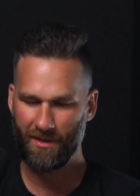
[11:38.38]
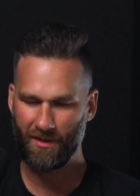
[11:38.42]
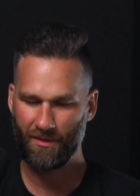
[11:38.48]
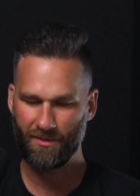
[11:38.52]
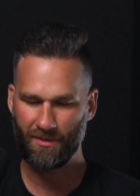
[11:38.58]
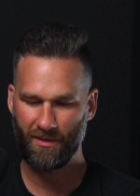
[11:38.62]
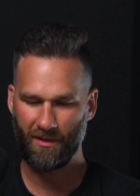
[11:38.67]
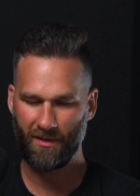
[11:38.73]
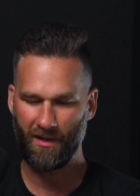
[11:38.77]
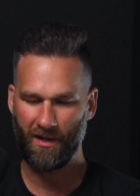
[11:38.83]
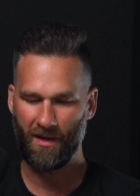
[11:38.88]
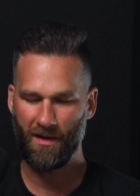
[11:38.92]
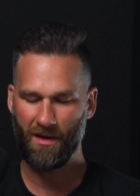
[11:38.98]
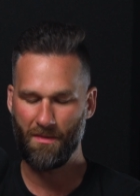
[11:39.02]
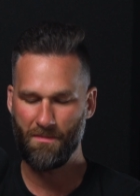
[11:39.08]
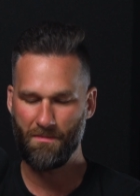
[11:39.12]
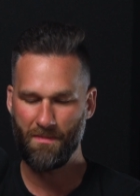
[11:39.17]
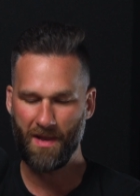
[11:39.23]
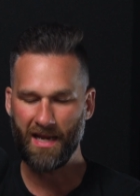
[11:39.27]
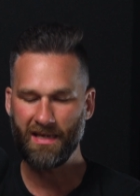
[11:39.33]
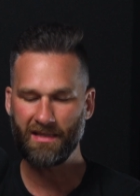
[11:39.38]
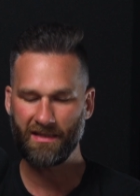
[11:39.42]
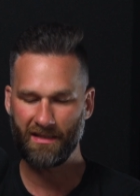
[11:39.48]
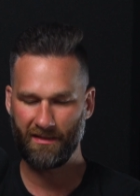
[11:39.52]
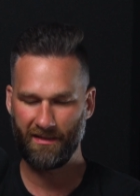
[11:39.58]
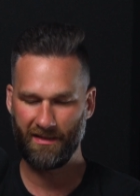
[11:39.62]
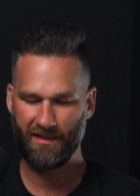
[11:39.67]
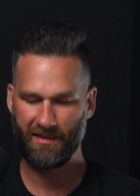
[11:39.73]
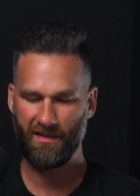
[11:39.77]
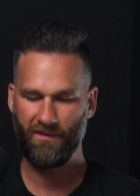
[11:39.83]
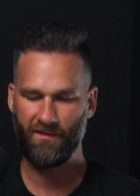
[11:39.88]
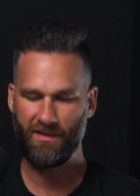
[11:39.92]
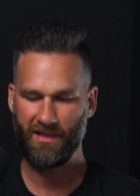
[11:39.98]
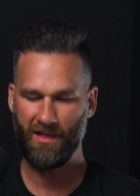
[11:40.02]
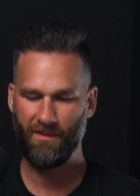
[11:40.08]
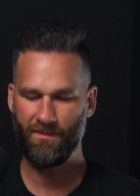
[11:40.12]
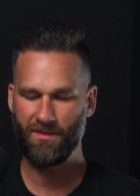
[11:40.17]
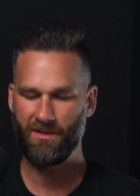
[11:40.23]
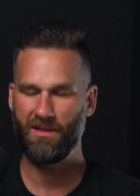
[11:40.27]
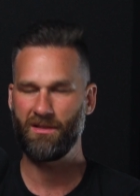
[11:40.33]
those are an amazing list of
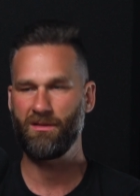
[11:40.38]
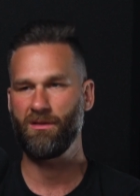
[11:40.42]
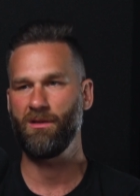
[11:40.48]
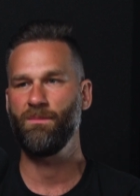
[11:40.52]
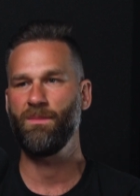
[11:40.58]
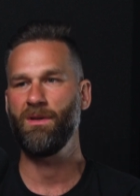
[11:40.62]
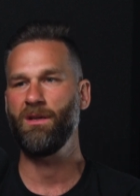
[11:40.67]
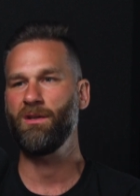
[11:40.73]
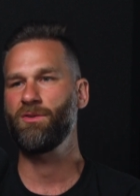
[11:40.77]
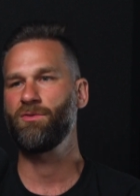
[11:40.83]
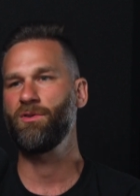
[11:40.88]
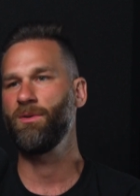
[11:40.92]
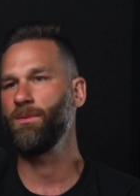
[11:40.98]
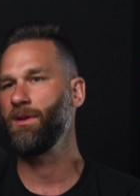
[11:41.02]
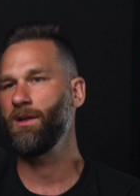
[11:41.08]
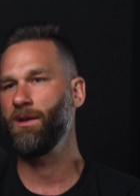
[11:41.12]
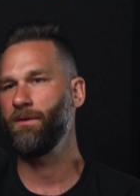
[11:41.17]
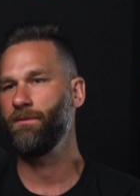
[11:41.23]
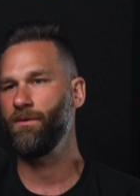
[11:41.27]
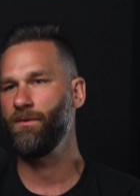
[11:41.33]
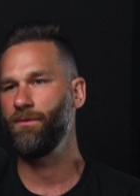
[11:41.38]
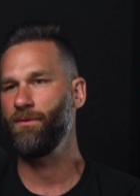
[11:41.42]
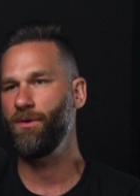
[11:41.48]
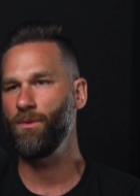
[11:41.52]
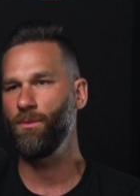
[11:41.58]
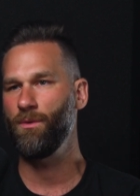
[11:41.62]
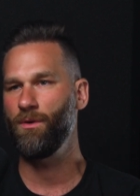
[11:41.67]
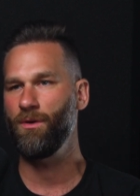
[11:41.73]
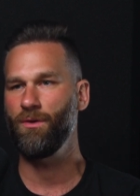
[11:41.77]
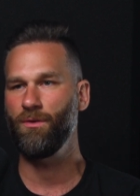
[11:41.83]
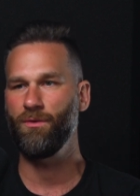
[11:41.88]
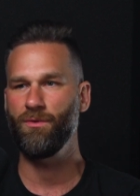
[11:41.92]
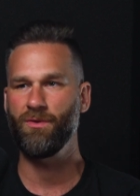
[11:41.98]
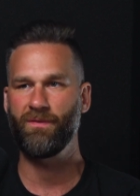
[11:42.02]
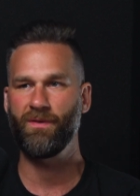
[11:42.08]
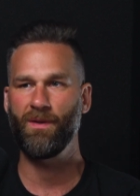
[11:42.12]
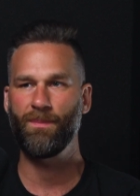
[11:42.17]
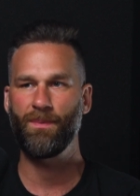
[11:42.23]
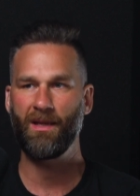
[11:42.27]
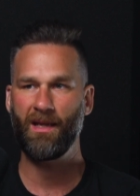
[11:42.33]
tips. That's going to be extremely helpful for anyone who is
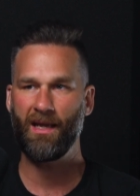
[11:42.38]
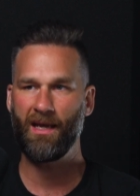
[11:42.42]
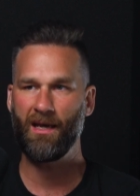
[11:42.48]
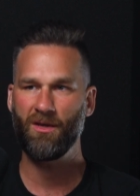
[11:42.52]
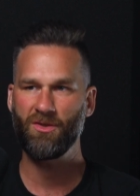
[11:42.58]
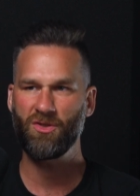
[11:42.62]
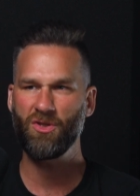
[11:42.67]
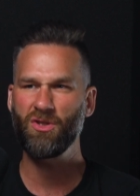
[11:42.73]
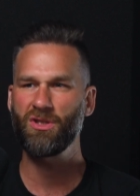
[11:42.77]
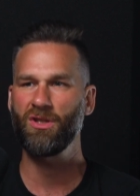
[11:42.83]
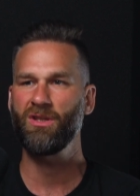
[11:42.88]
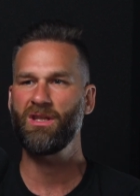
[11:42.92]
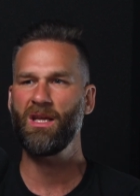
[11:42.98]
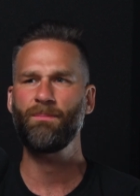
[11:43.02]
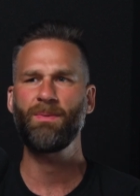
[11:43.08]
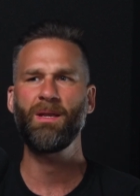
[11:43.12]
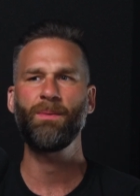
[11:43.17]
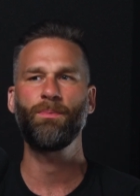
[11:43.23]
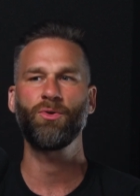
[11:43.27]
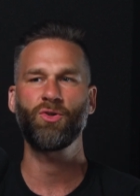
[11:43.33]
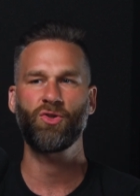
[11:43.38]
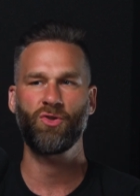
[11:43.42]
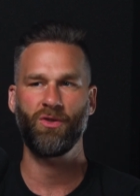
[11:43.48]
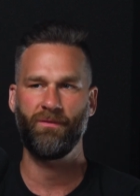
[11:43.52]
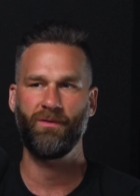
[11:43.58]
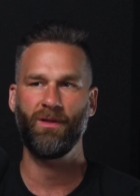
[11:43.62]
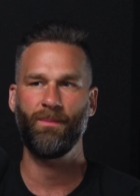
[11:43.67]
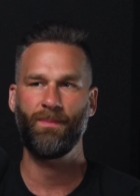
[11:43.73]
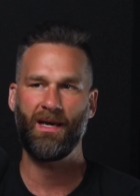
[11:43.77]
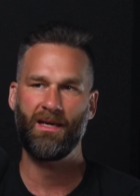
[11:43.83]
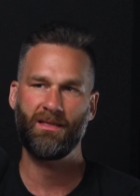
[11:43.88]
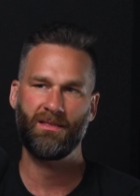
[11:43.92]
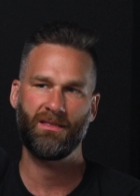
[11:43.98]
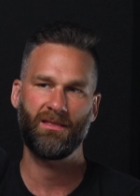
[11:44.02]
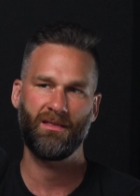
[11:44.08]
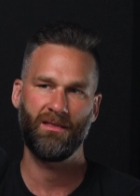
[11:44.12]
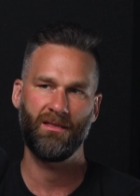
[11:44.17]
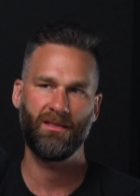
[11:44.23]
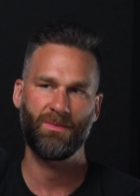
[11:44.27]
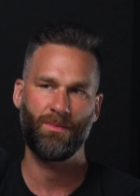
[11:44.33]
flipping a house. You yeah. still think people should flip
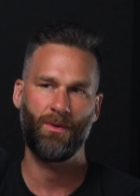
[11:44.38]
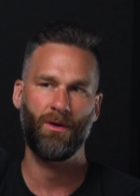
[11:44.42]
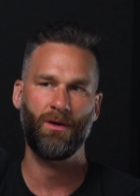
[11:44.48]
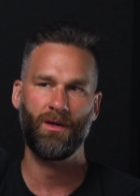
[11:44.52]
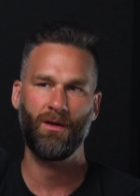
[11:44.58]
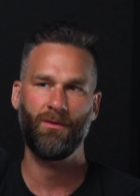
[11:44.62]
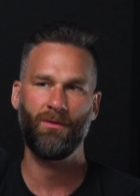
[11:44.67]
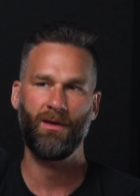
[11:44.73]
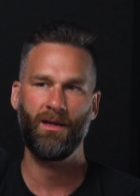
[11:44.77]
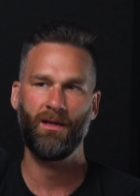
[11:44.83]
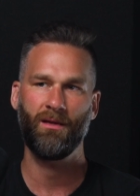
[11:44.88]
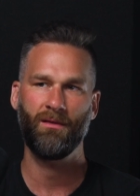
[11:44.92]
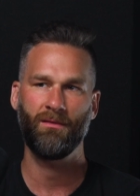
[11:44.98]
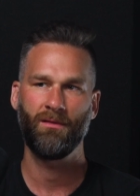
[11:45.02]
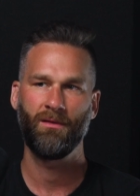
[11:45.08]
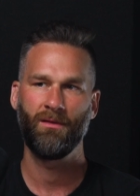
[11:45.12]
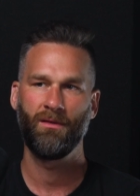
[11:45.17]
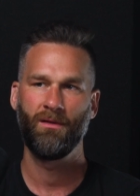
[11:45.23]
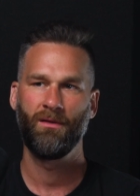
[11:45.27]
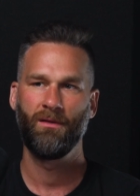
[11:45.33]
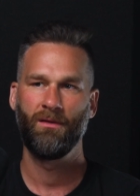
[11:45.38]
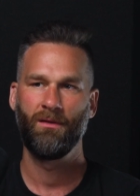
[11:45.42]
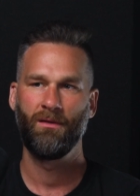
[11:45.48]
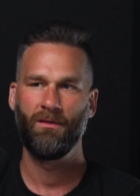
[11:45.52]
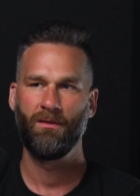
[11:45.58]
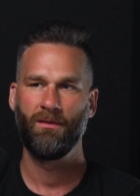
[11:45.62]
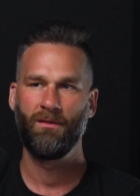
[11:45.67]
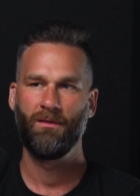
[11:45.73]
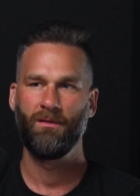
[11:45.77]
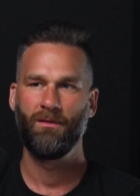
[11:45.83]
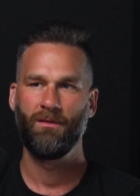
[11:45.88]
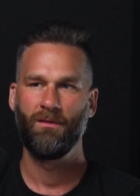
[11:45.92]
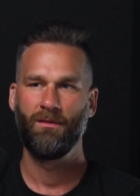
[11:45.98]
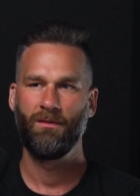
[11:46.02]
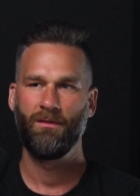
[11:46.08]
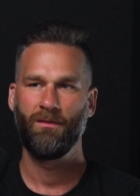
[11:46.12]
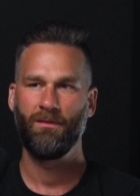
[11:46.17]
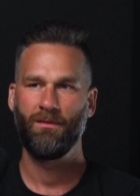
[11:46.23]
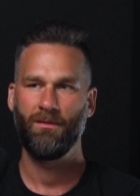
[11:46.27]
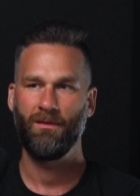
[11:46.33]
houses in this market right now? Of course.
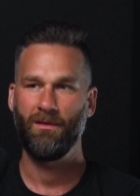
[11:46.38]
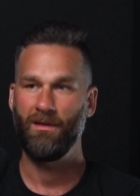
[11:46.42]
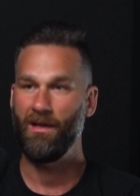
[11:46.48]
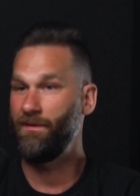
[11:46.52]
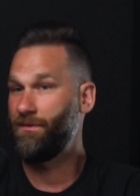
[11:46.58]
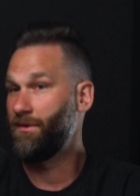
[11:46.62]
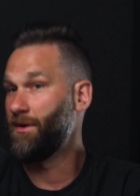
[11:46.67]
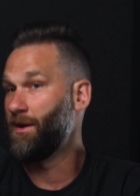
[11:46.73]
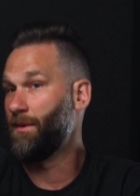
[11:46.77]
If the